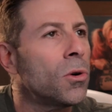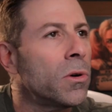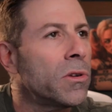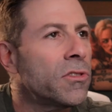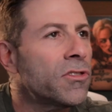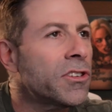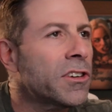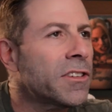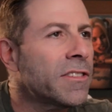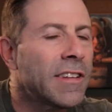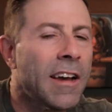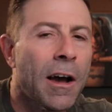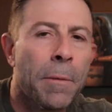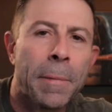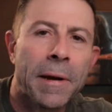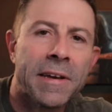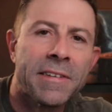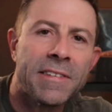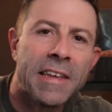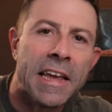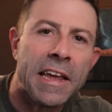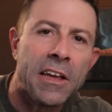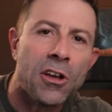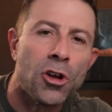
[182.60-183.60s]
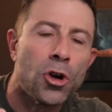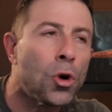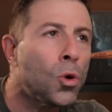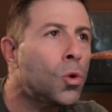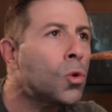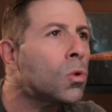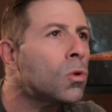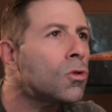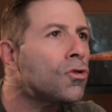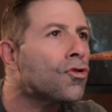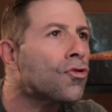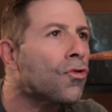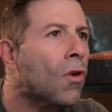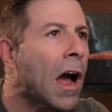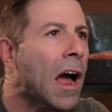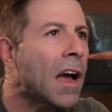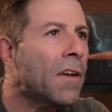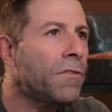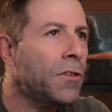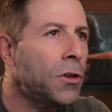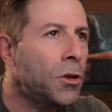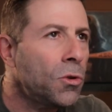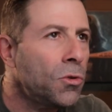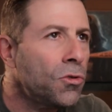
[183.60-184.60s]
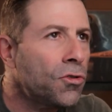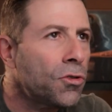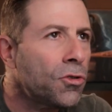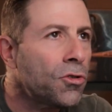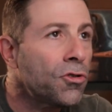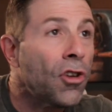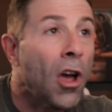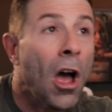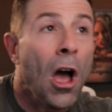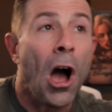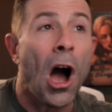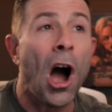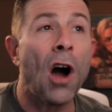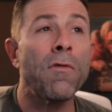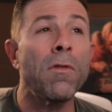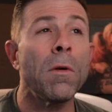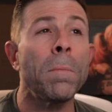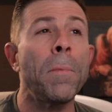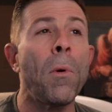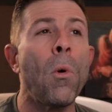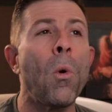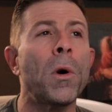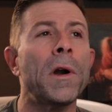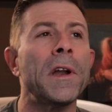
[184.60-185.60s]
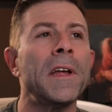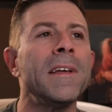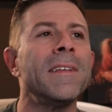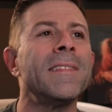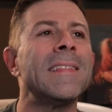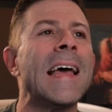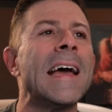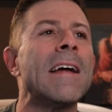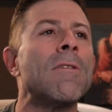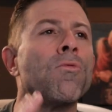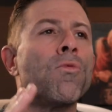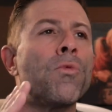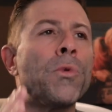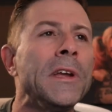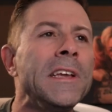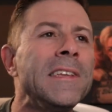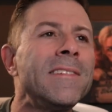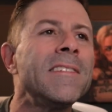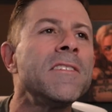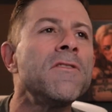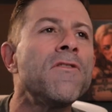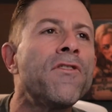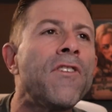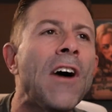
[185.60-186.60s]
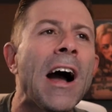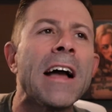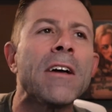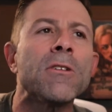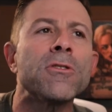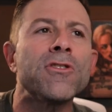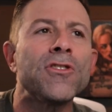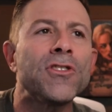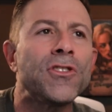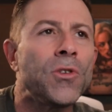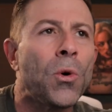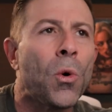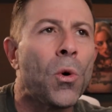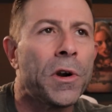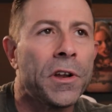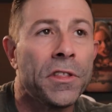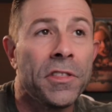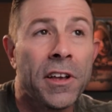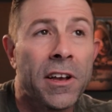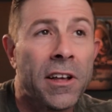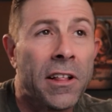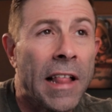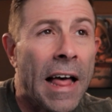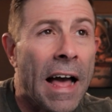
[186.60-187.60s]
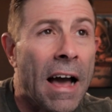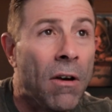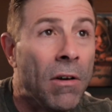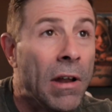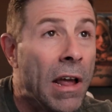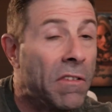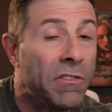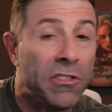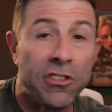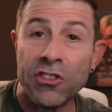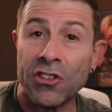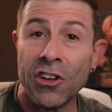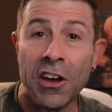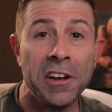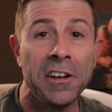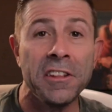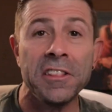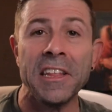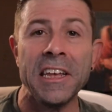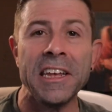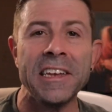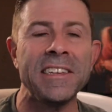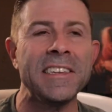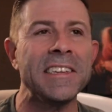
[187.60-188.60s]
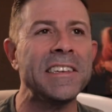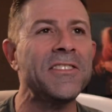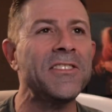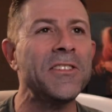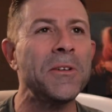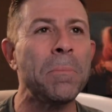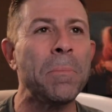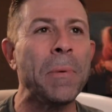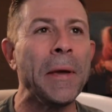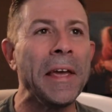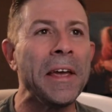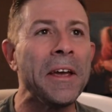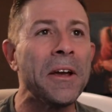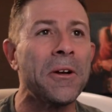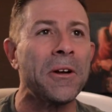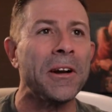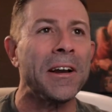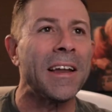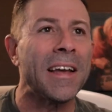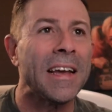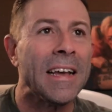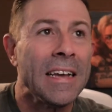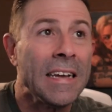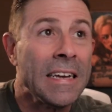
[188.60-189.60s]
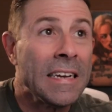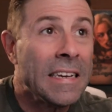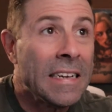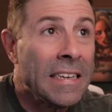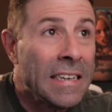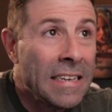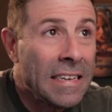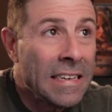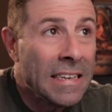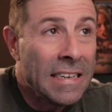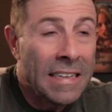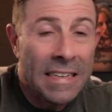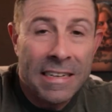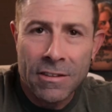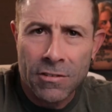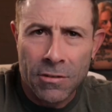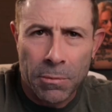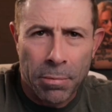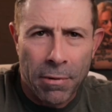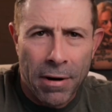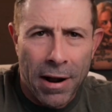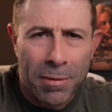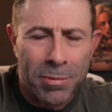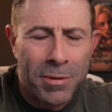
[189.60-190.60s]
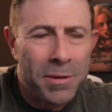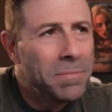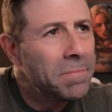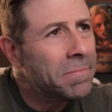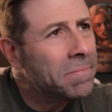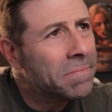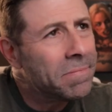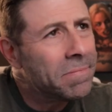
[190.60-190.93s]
It starts out by saying Google Drive users are reporting that recent files stored in the cloud have suddenly disappeared. That's a problem.